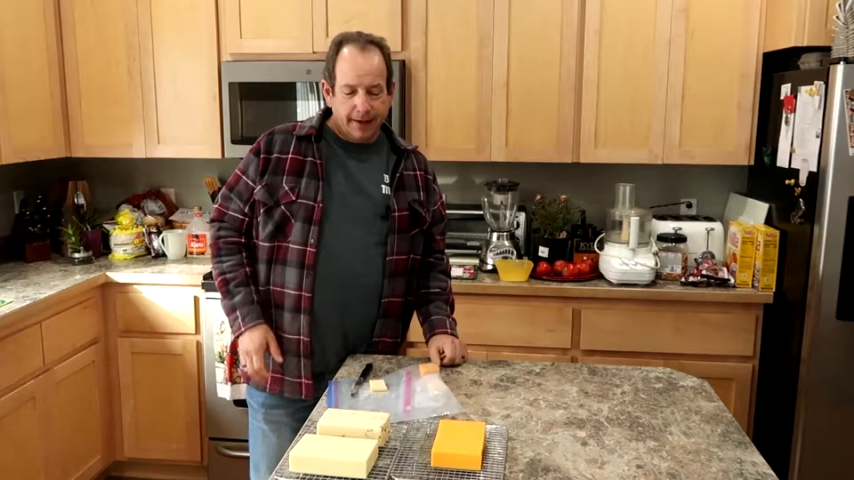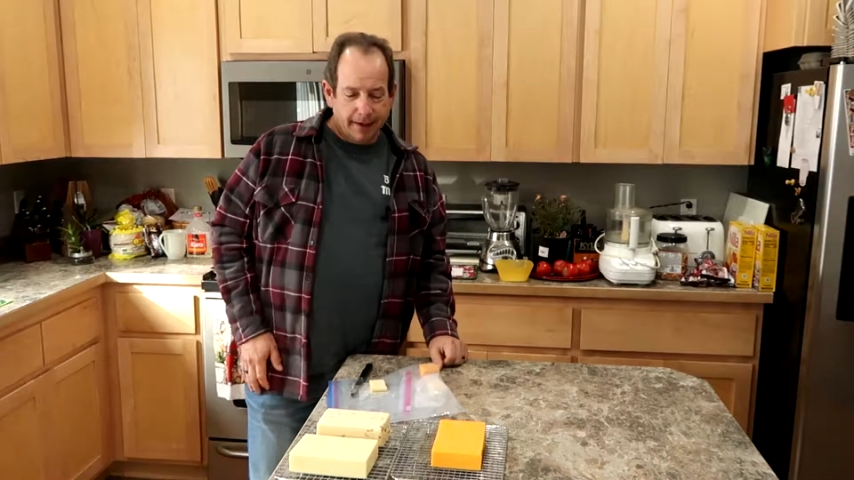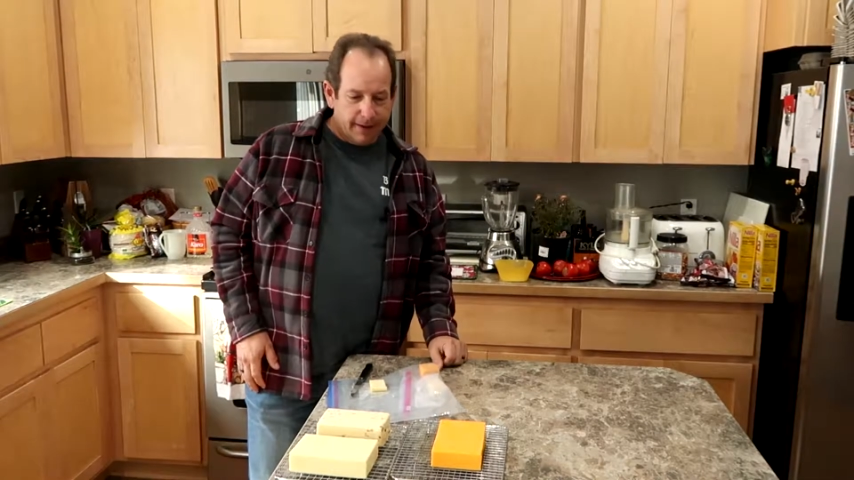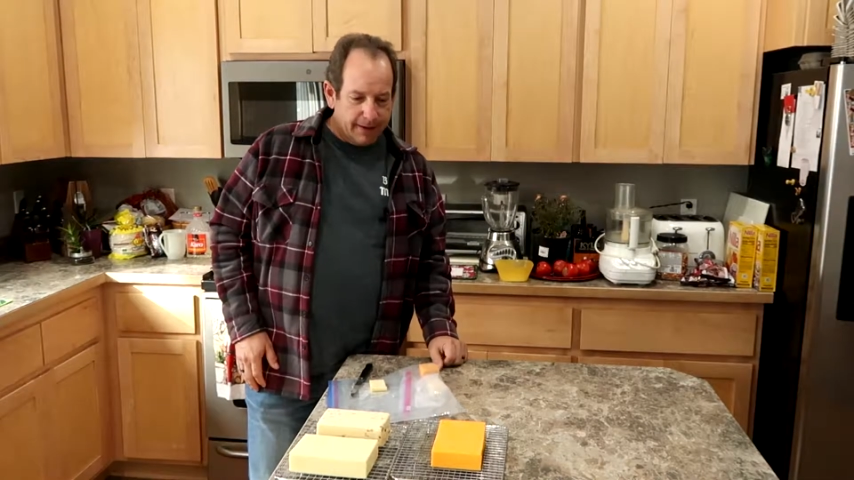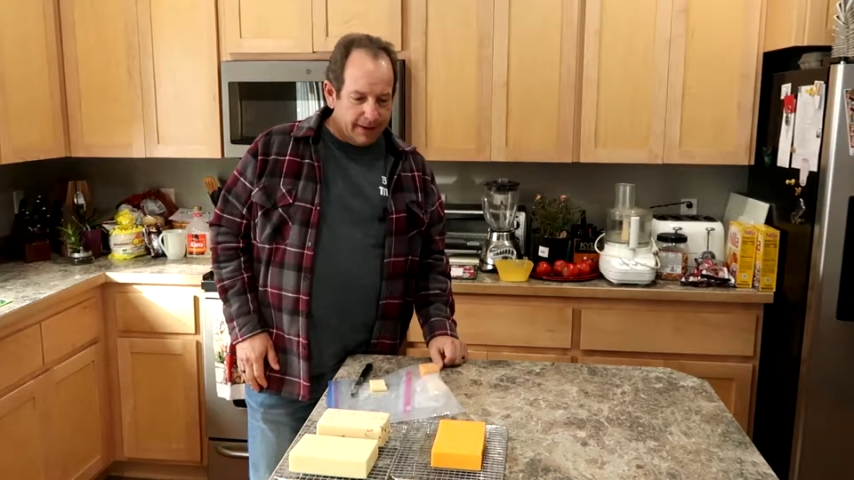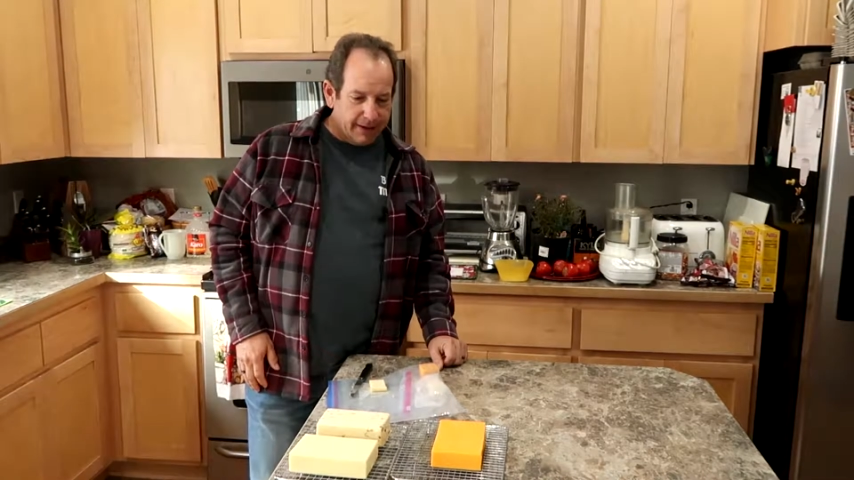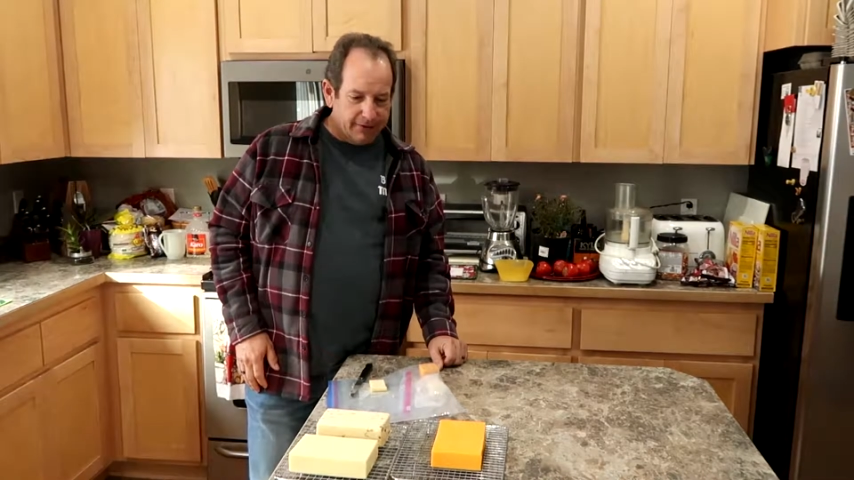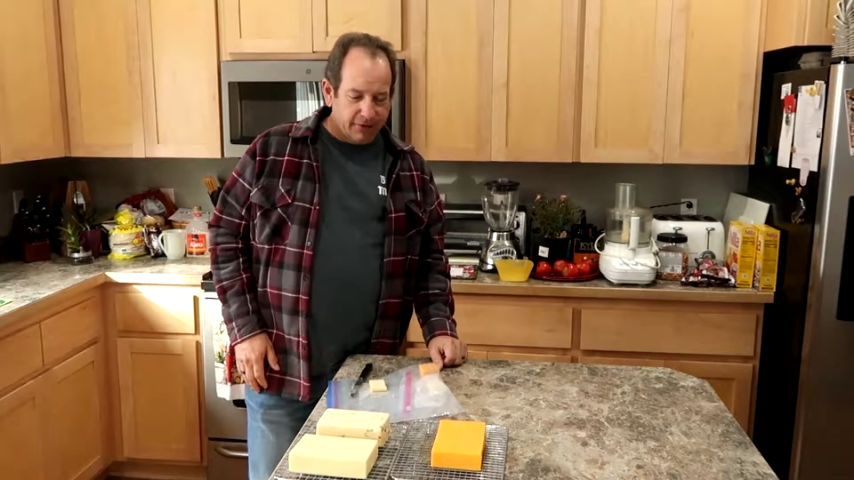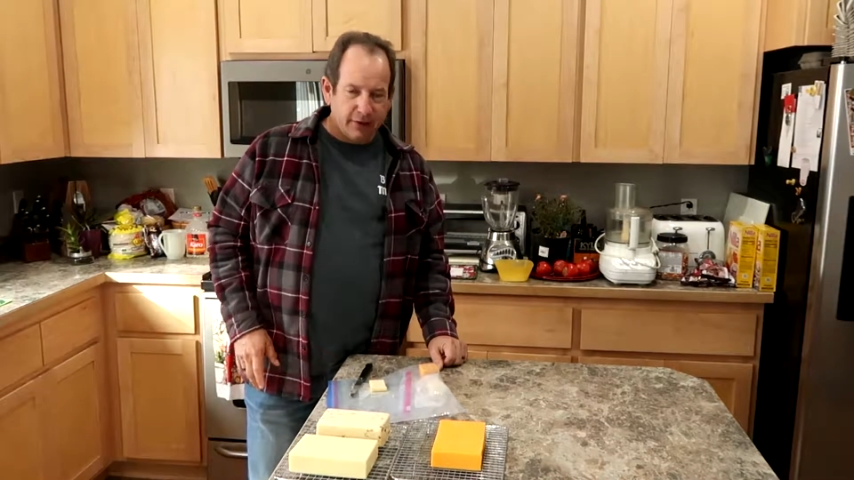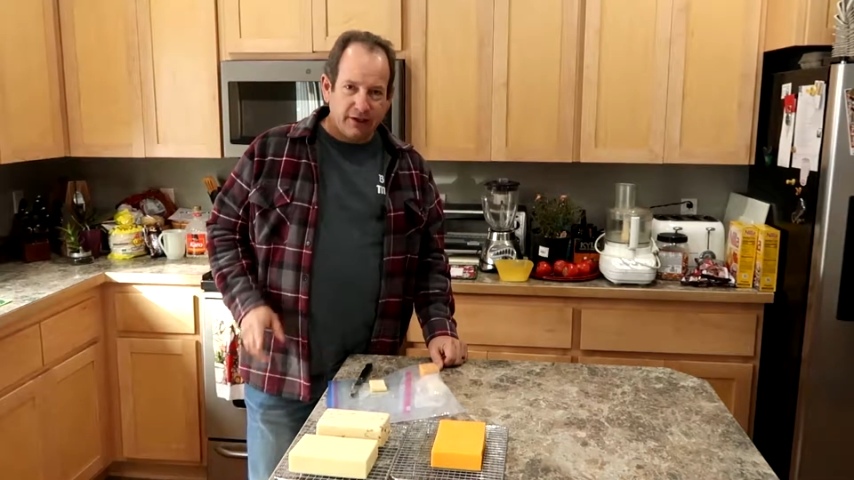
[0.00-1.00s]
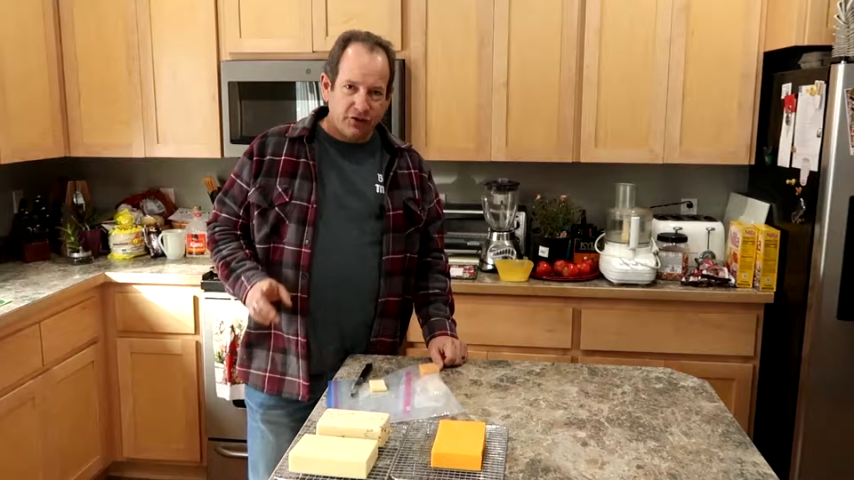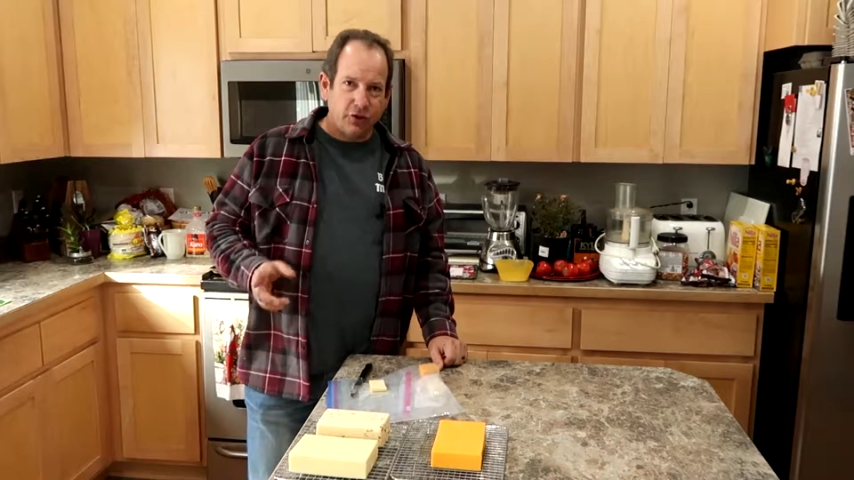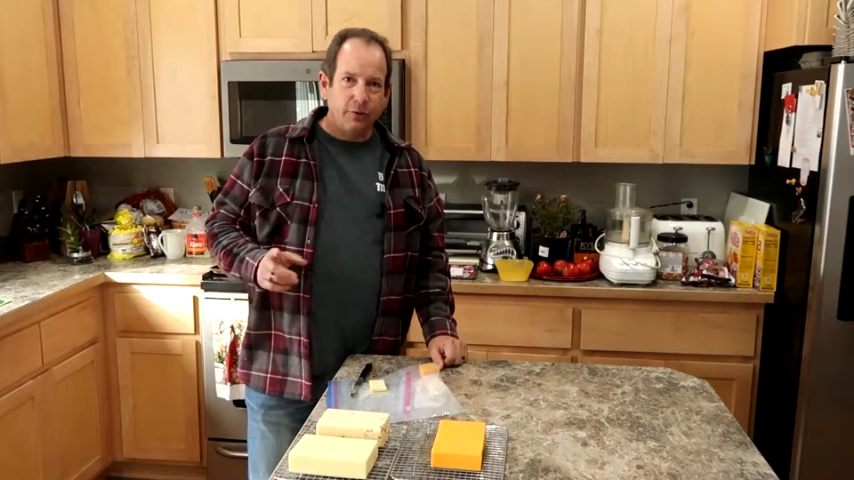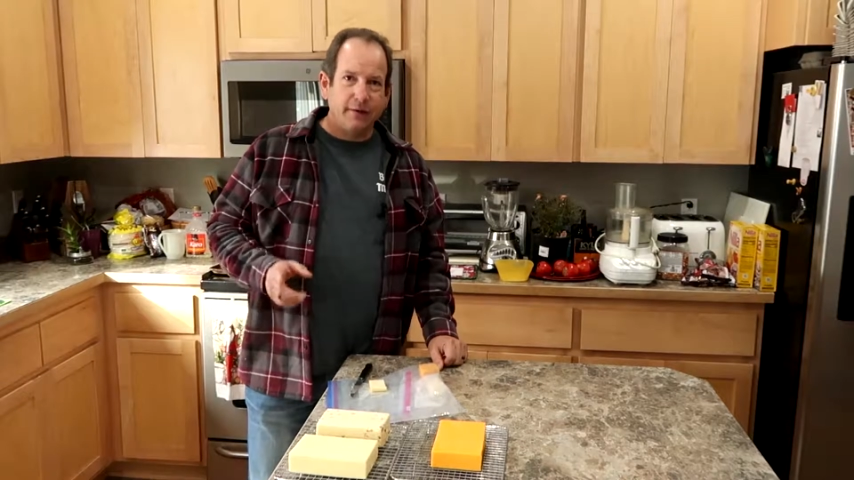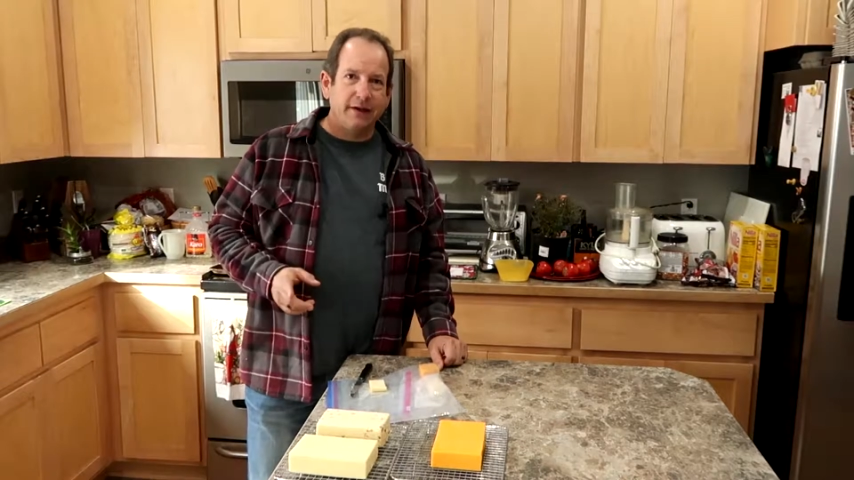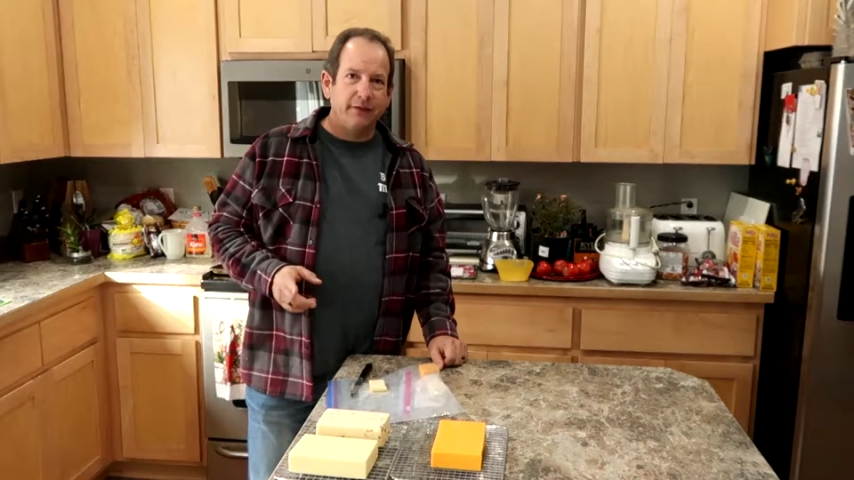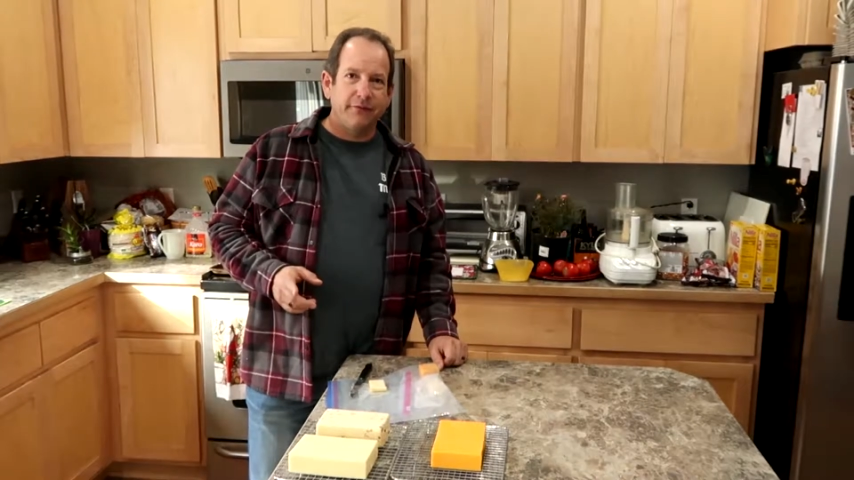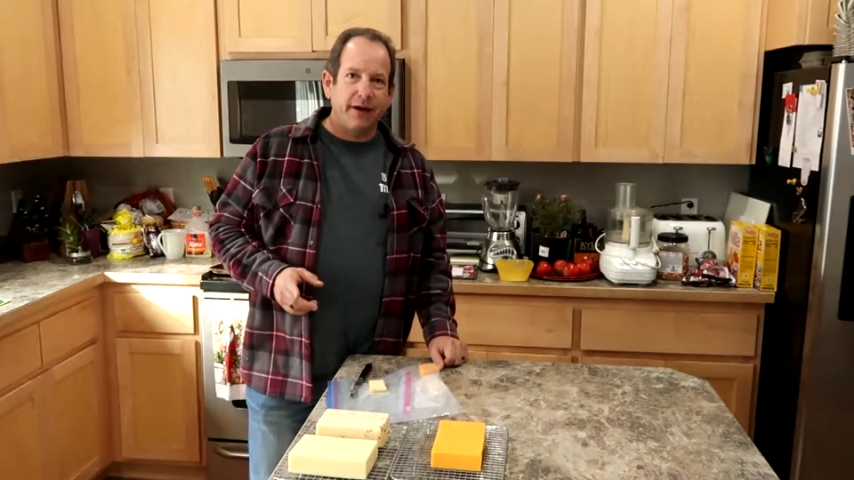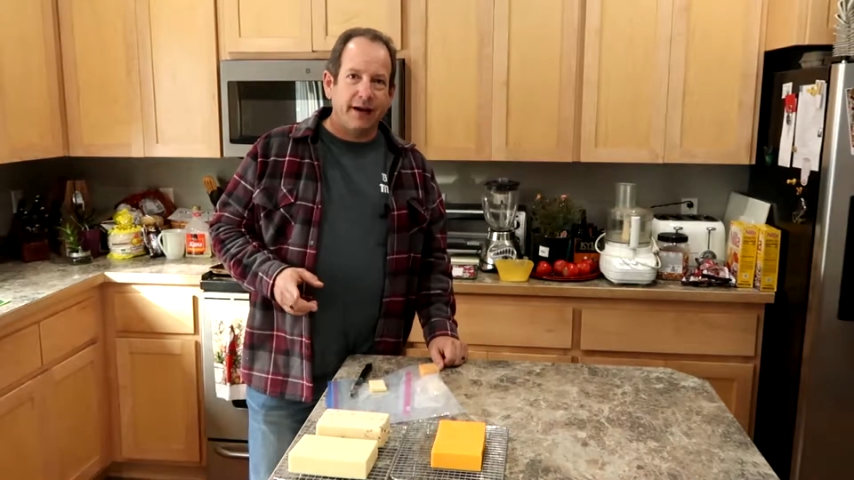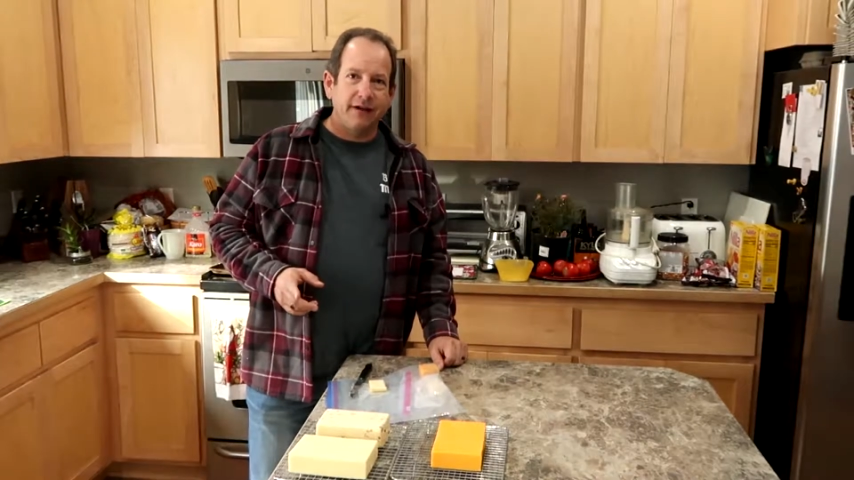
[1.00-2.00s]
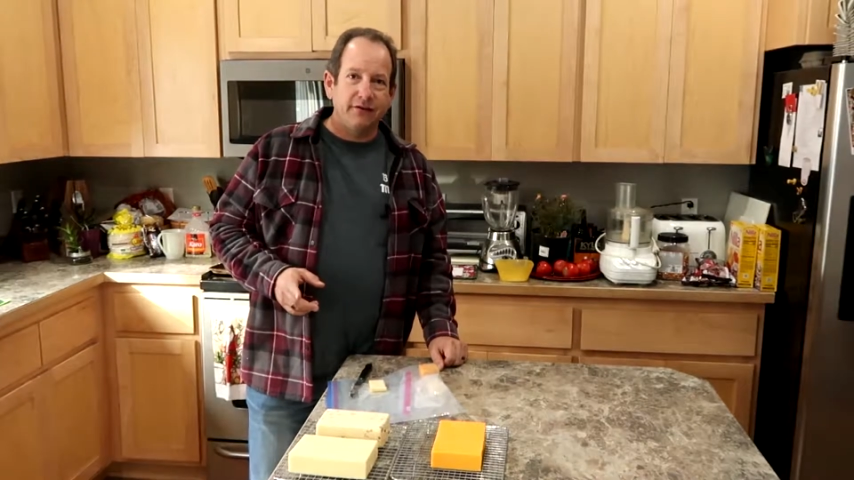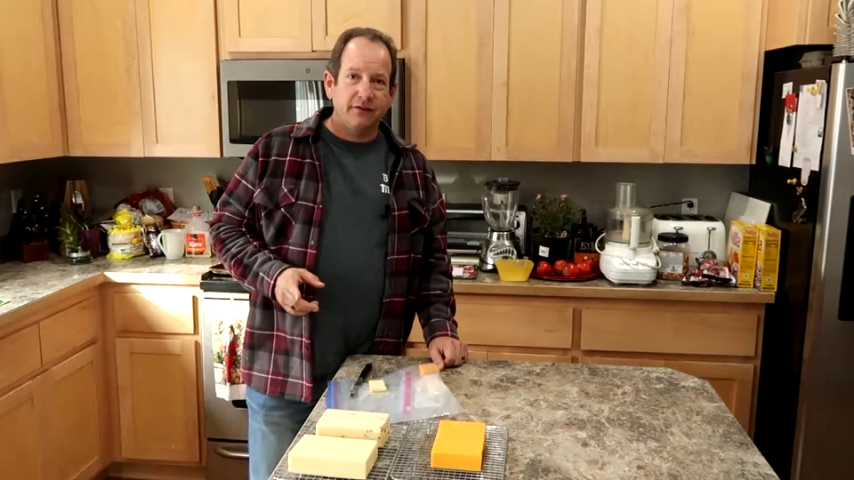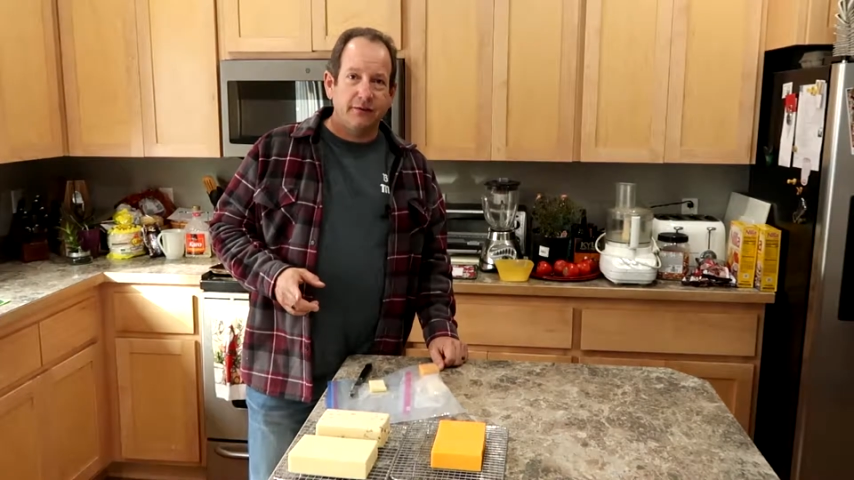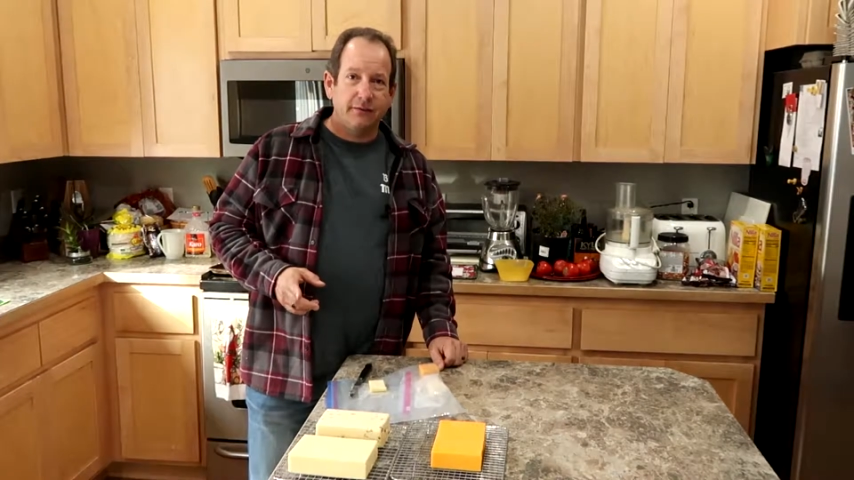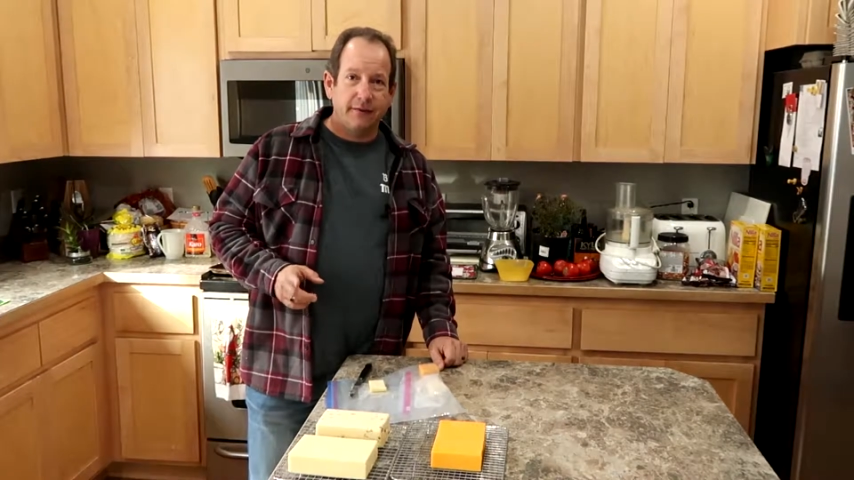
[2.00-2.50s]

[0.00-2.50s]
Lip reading: And so he showed me a device